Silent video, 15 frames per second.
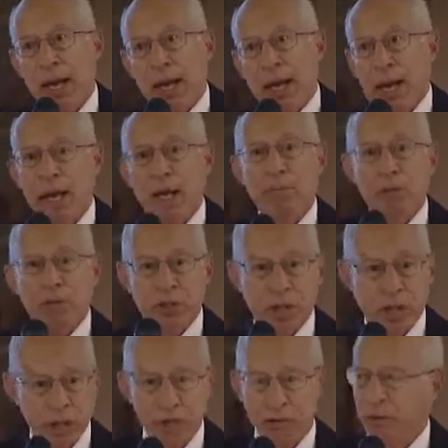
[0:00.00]
how to
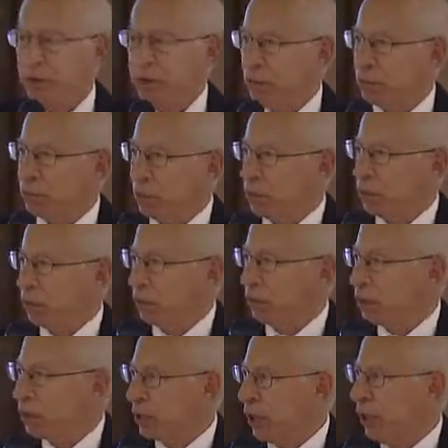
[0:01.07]
protect your investment in real
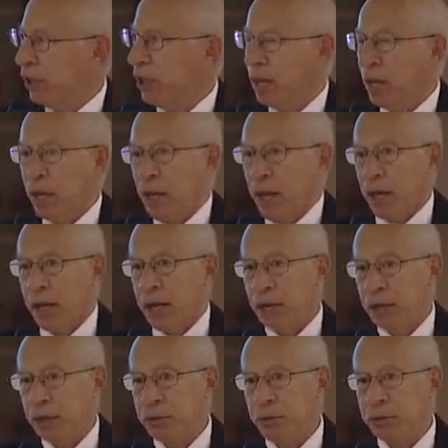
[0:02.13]
estate, and how
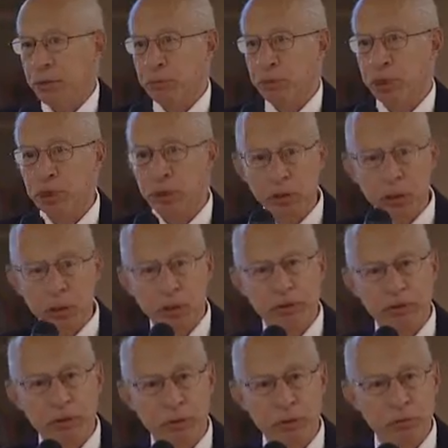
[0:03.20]
to do some shielding
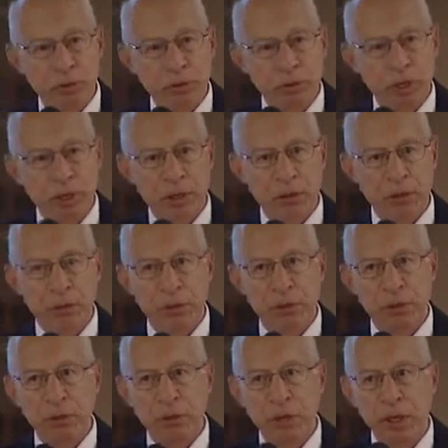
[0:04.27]
from creditors
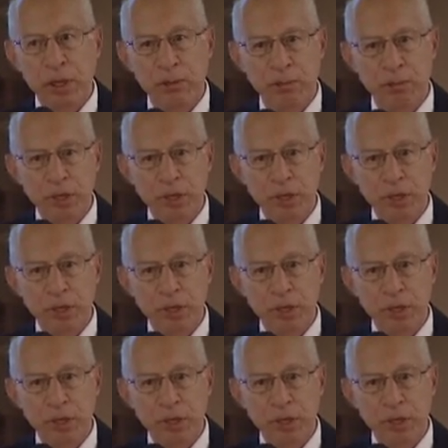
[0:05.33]
and to keep